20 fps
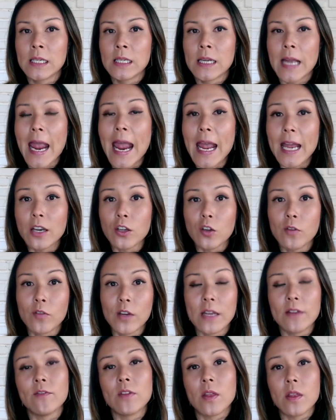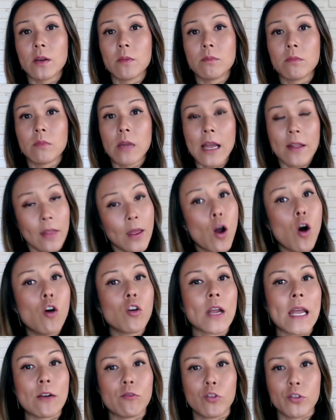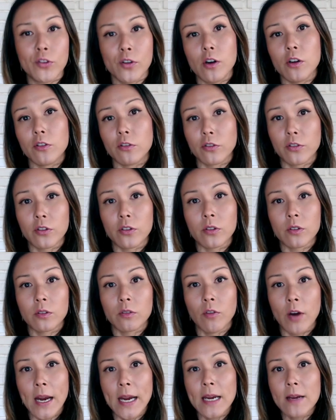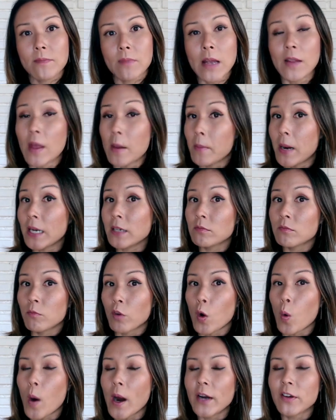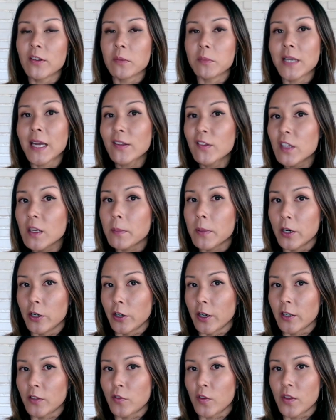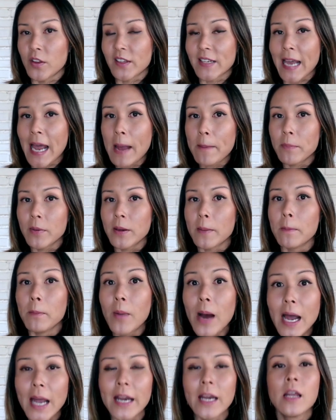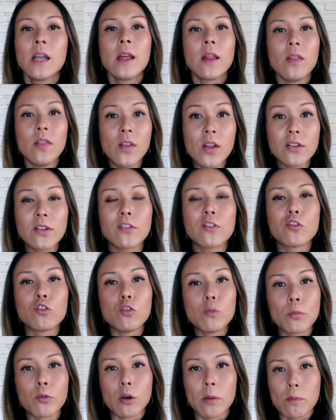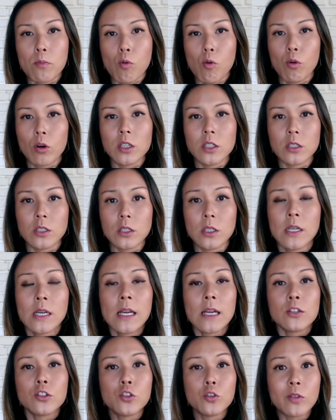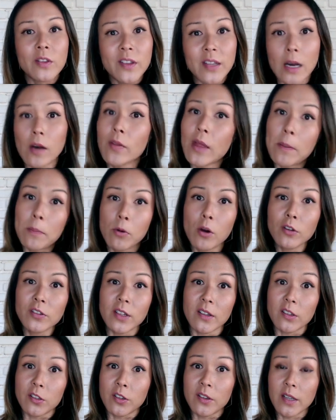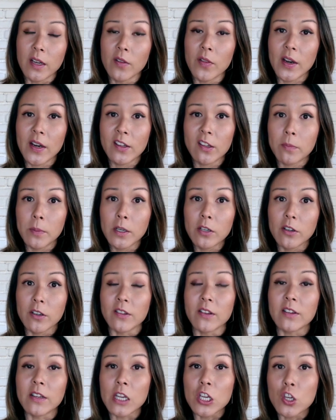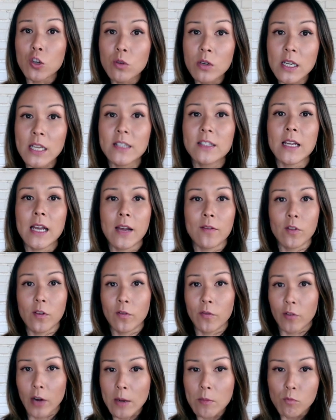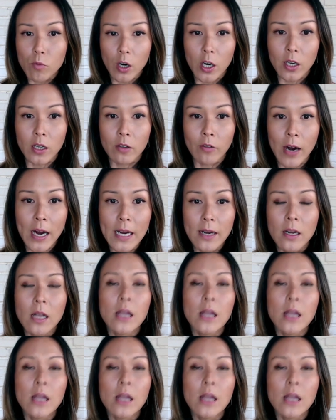and you've given them and they all get results right and that might require some testing periods for this to happen but this is super important to sell that process to sell that experience is that you need to have a framework right